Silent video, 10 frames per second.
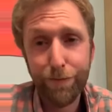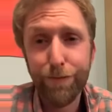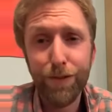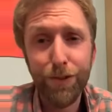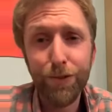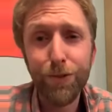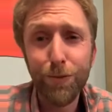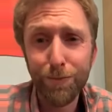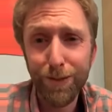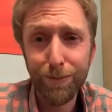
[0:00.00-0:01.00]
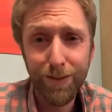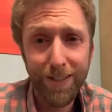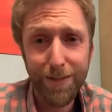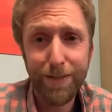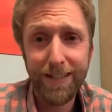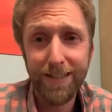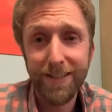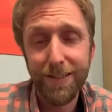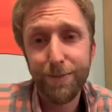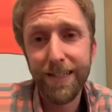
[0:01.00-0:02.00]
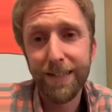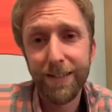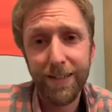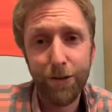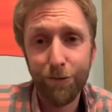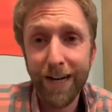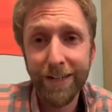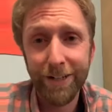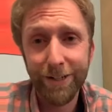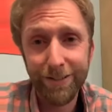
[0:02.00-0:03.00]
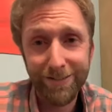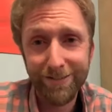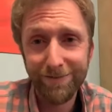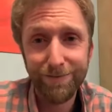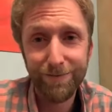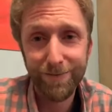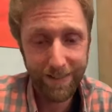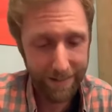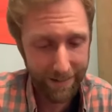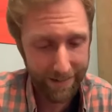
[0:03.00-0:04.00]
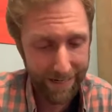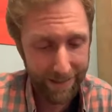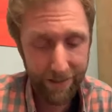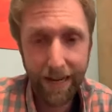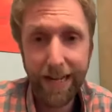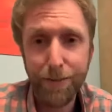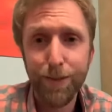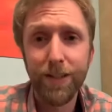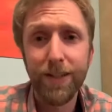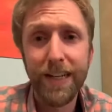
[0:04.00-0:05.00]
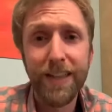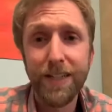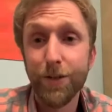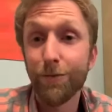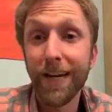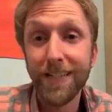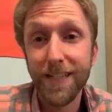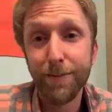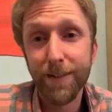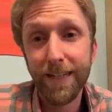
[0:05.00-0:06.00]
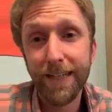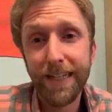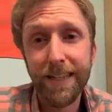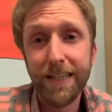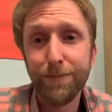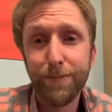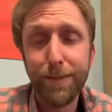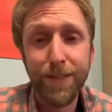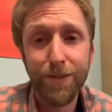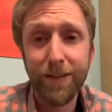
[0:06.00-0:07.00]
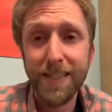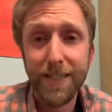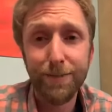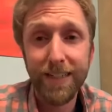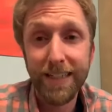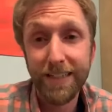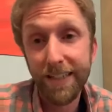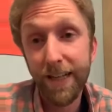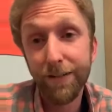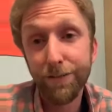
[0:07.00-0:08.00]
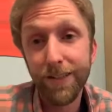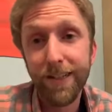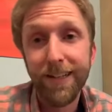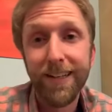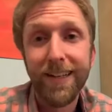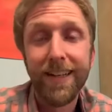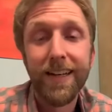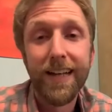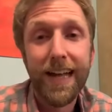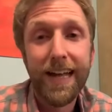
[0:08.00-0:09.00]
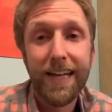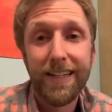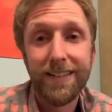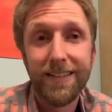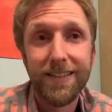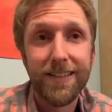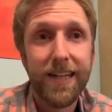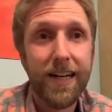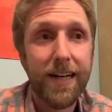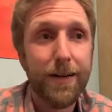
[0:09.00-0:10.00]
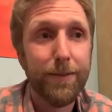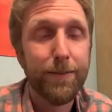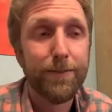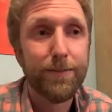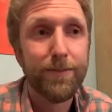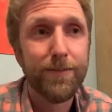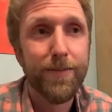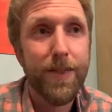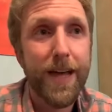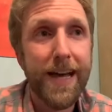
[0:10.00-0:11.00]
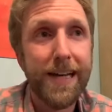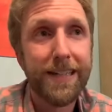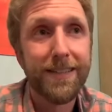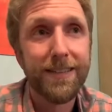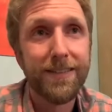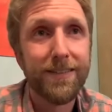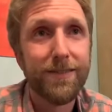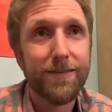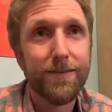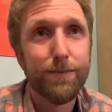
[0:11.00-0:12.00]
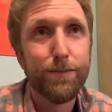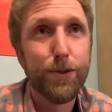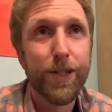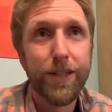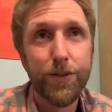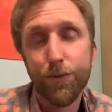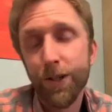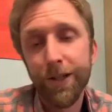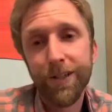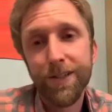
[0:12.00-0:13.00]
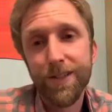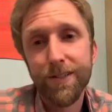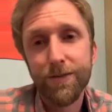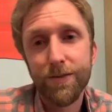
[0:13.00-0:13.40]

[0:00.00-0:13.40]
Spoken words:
few people expected to meet a writer at the hospital, and then to write something, and then maybe to write something that they loved, and that put into words